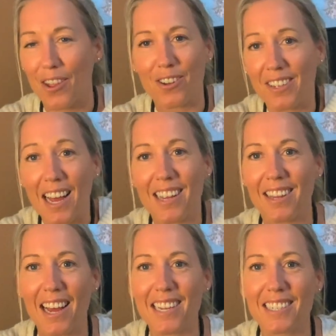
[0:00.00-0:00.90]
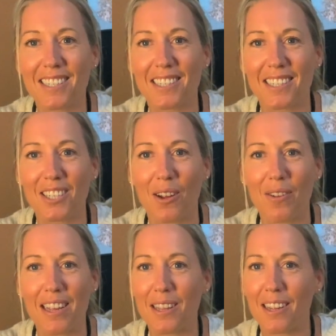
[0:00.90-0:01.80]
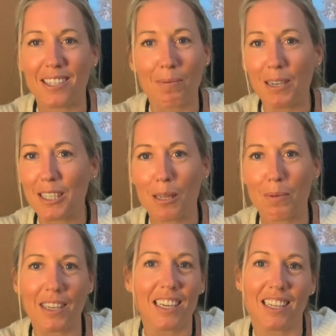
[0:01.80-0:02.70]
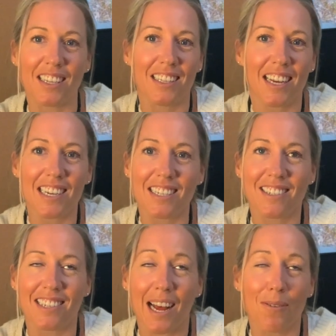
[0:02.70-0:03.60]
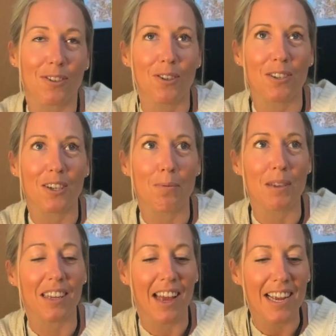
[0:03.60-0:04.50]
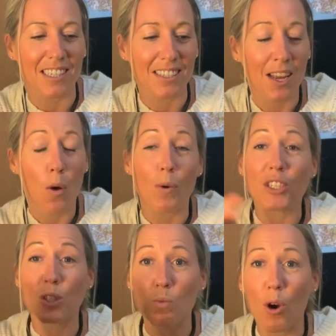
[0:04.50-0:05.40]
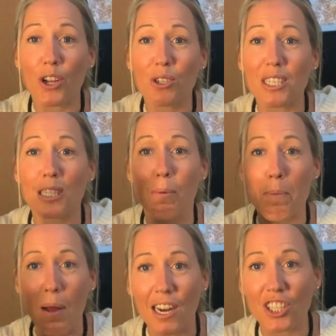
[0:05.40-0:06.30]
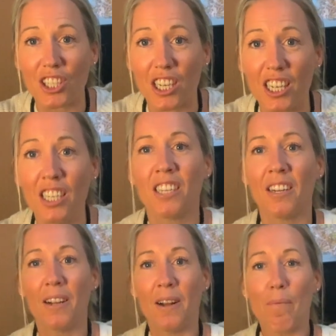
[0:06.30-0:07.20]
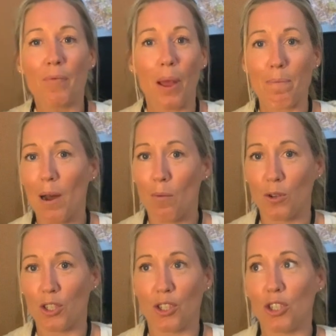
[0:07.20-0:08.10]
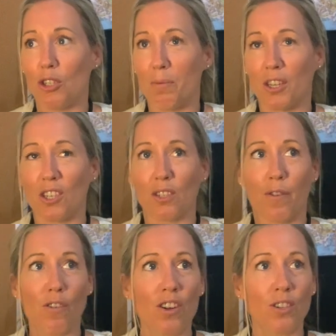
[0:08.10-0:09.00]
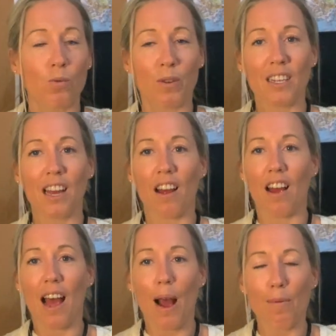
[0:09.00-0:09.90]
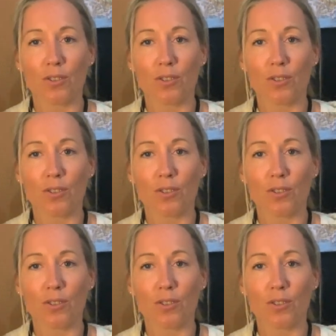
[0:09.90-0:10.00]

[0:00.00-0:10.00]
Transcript: that is especially in the beginning, then that is absolutely going to be the case, which is why you need to be passionate about what you do. Because for us, we are